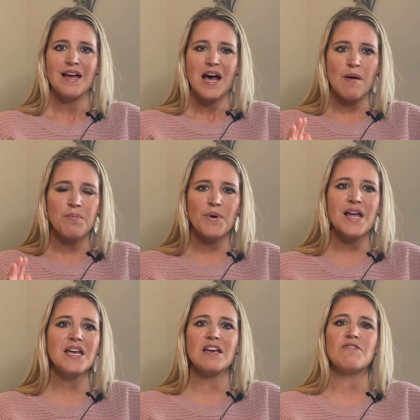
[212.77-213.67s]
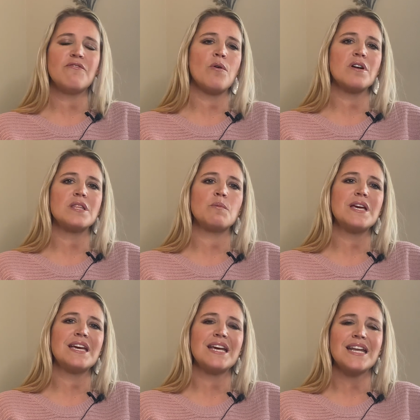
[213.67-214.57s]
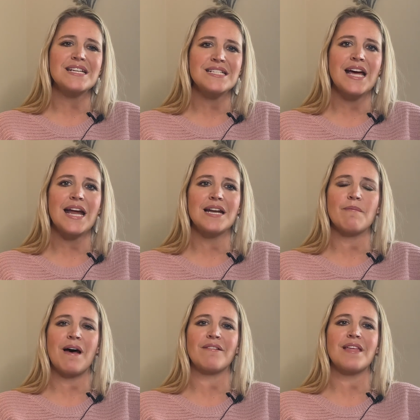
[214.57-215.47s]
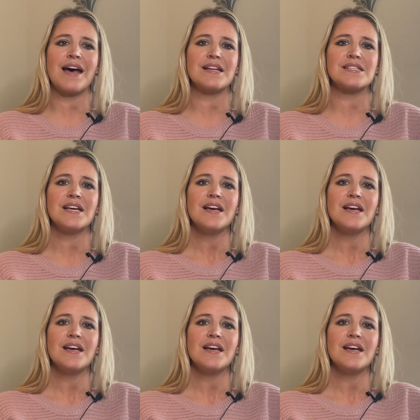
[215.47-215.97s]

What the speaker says: a breaking forth, and we can get excited about that.